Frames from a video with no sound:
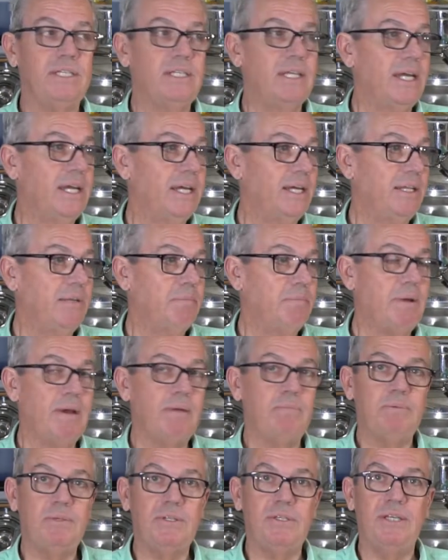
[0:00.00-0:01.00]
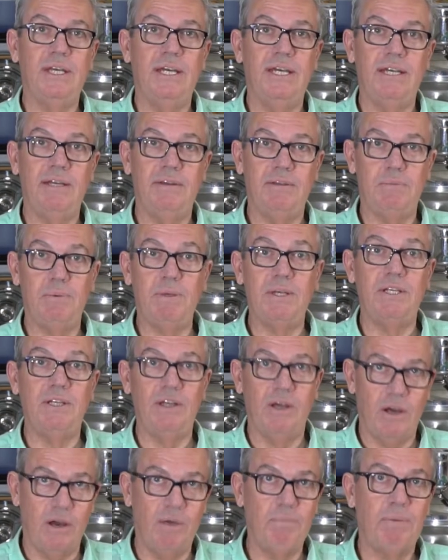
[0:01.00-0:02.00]
the pumps,
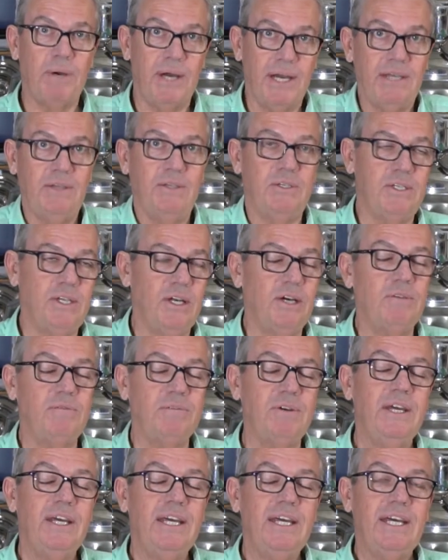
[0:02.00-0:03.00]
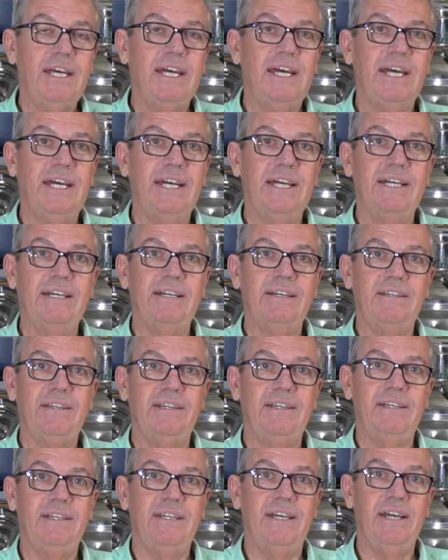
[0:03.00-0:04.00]
especially by yourself,
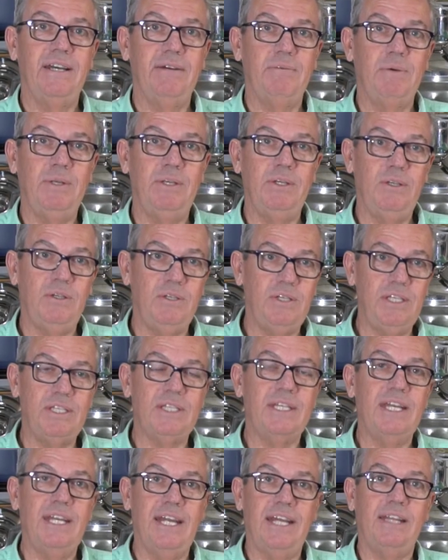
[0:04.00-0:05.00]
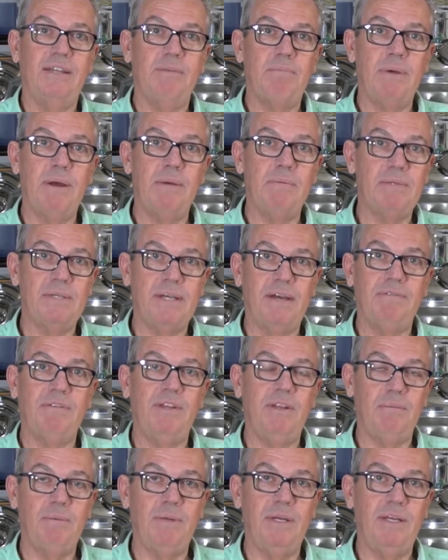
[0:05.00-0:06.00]
when you disconnect the pumps
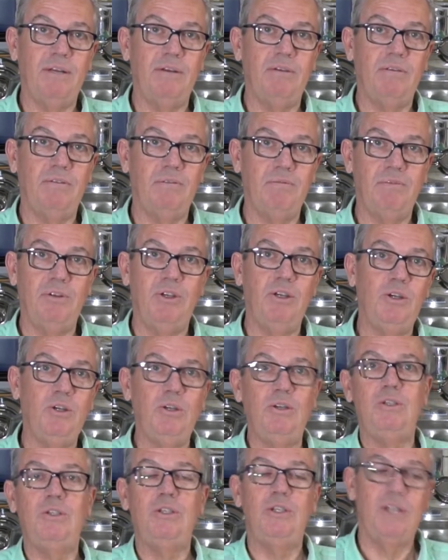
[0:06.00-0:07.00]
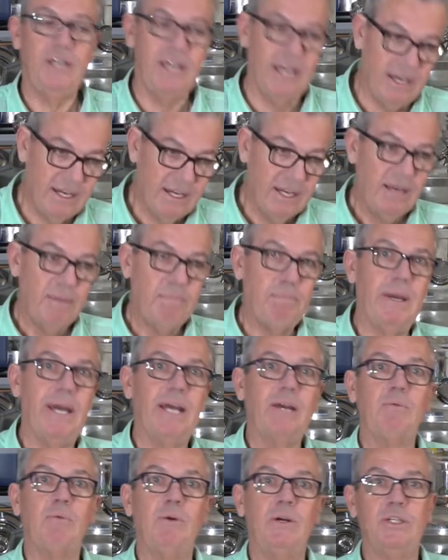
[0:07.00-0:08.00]
after they've been used, you get
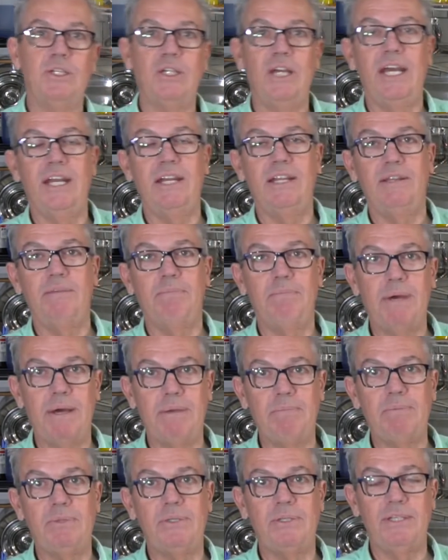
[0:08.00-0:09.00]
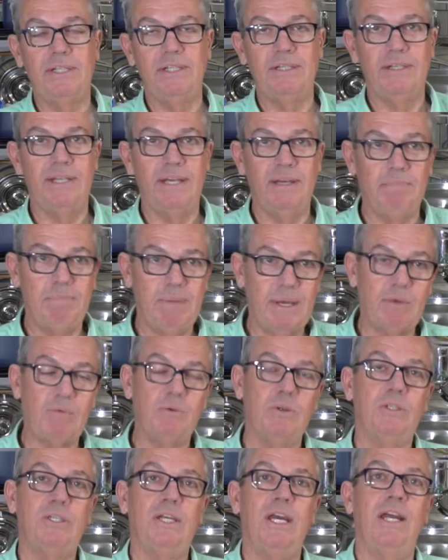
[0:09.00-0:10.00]
backwash out of the pumps and
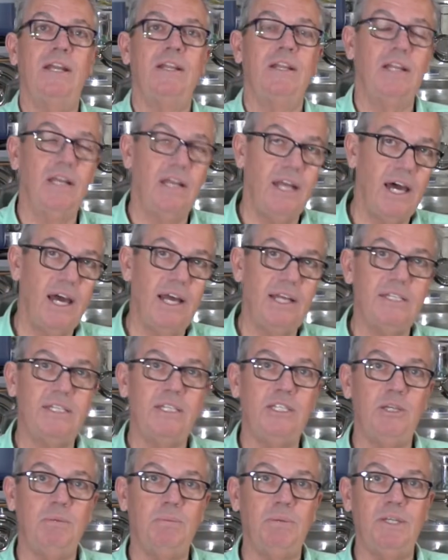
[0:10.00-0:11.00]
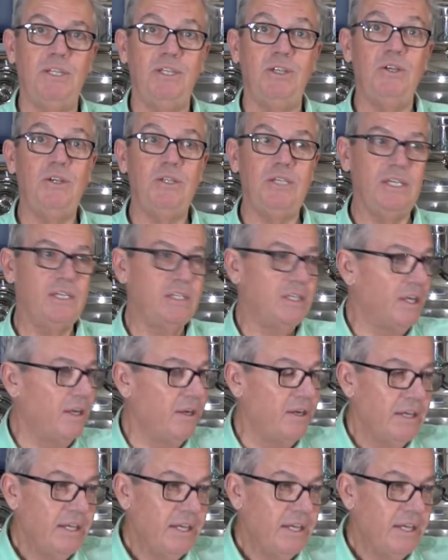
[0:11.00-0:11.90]
backwash out of the lines that you've been using. So,